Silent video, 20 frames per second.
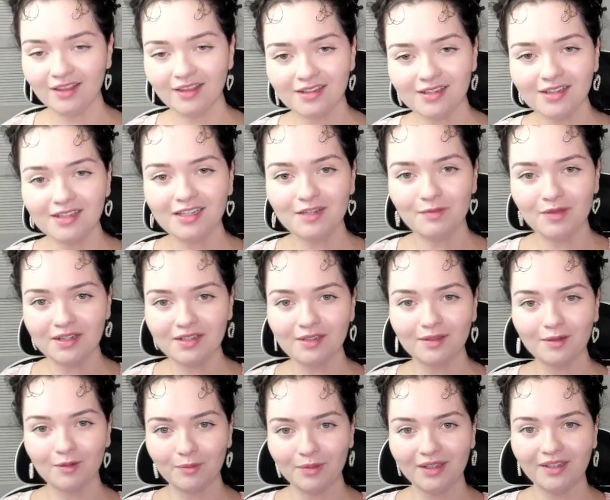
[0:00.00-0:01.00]
this ETB is a
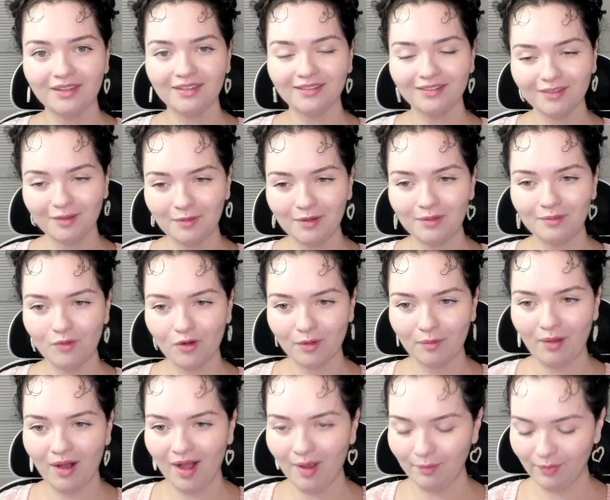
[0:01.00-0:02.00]
little bit, a little bit more
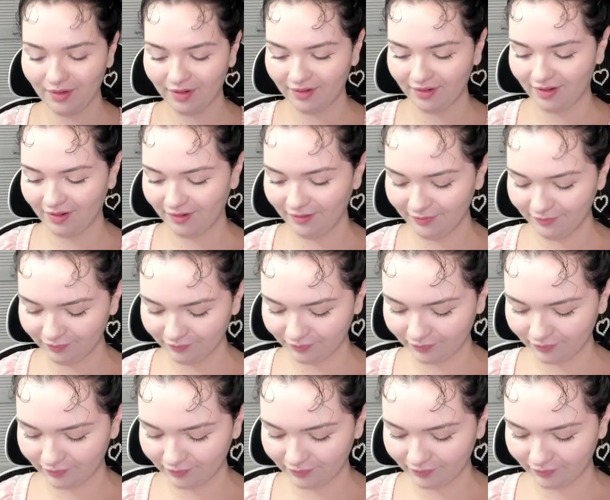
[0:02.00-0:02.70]
poppin', you know?